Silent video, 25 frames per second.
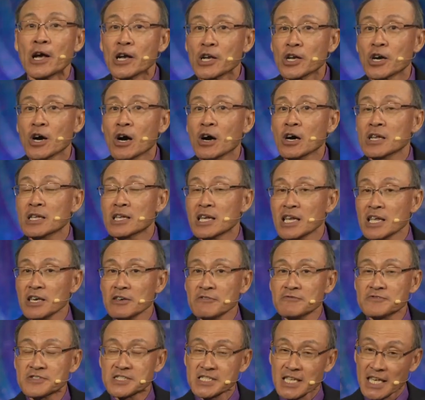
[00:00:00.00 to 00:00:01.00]
God
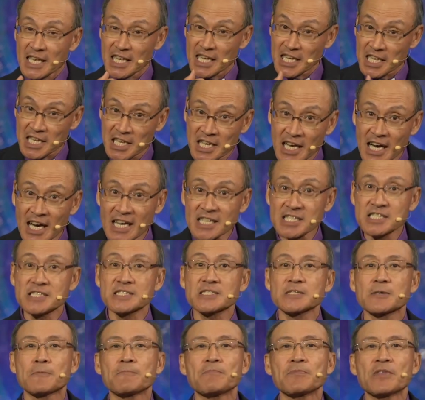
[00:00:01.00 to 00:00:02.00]
lives in
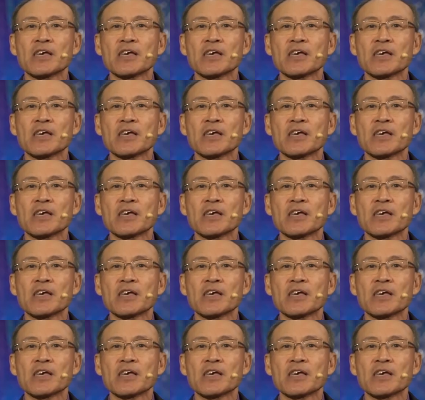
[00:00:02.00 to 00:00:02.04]
us.